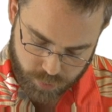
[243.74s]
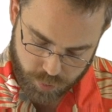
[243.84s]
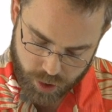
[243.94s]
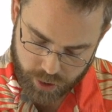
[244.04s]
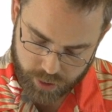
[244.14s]

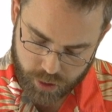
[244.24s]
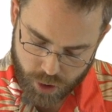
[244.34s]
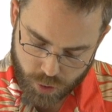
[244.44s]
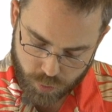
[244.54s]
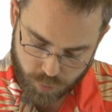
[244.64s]
1,
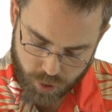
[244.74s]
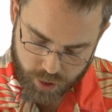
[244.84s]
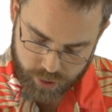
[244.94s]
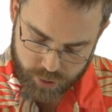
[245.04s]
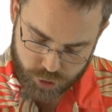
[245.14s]

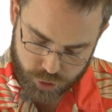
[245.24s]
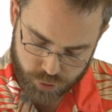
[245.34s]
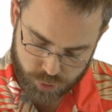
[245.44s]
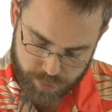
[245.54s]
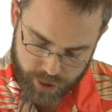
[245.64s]
1 and
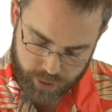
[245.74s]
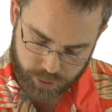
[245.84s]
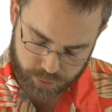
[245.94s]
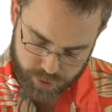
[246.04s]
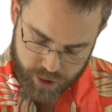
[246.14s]
2 make
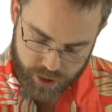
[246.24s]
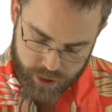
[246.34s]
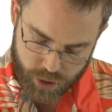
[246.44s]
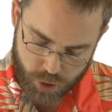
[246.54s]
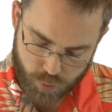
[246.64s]

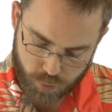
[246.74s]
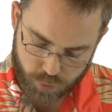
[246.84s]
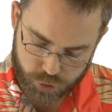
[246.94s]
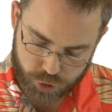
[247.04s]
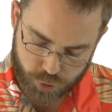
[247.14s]
3,
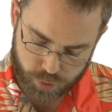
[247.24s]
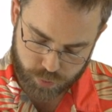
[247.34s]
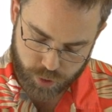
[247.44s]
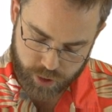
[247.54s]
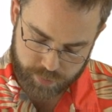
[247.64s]
2 and
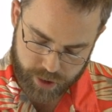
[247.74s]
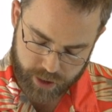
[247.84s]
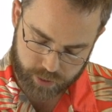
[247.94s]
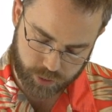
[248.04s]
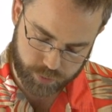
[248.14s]
1
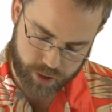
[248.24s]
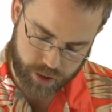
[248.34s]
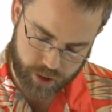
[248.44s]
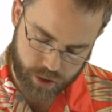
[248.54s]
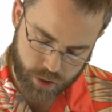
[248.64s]
make
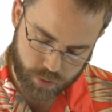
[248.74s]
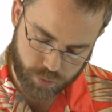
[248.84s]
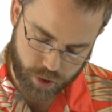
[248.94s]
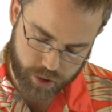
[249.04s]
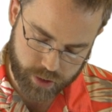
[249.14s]
3,
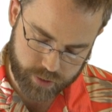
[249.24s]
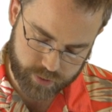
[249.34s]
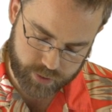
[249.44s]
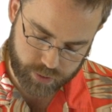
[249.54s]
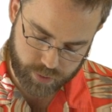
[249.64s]
1 and
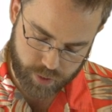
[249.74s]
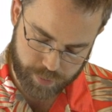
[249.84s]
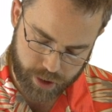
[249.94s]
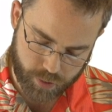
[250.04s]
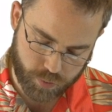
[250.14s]
0
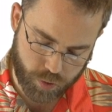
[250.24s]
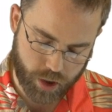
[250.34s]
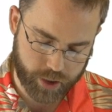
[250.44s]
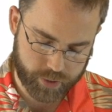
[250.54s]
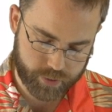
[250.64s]
make
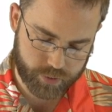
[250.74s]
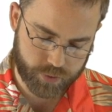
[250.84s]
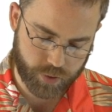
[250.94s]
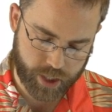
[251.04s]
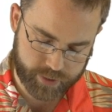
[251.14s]
1.
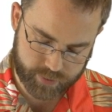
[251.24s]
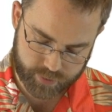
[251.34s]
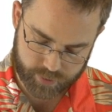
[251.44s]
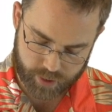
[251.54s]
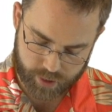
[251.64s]
So
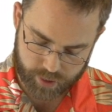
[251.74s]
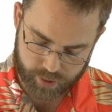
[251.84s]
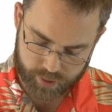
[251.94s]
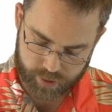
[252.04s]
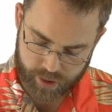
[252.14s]
that's
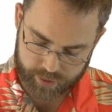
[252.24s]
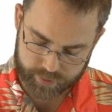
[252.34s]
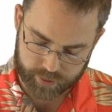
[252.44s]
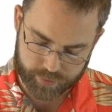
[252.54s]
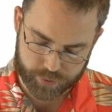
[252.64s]
the
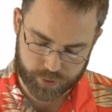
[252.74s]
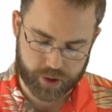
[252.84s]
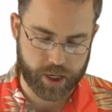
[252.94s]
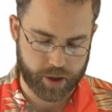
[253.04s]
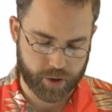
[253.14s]
next level
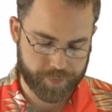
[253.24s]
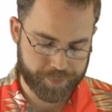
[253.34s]
there.